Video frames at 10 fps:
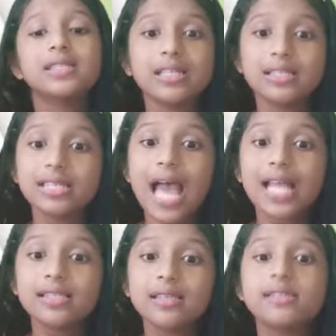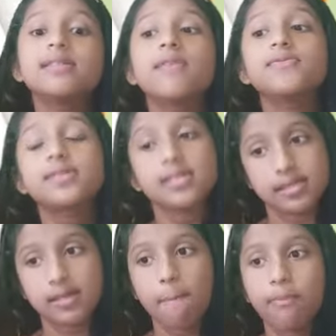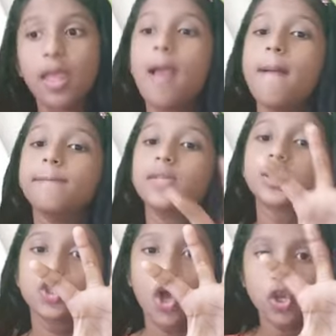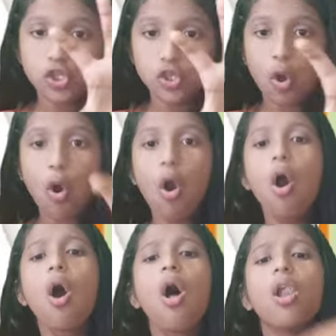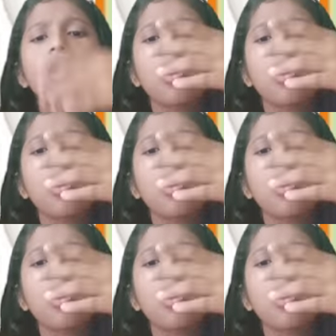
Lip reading: the digestive system. Means those all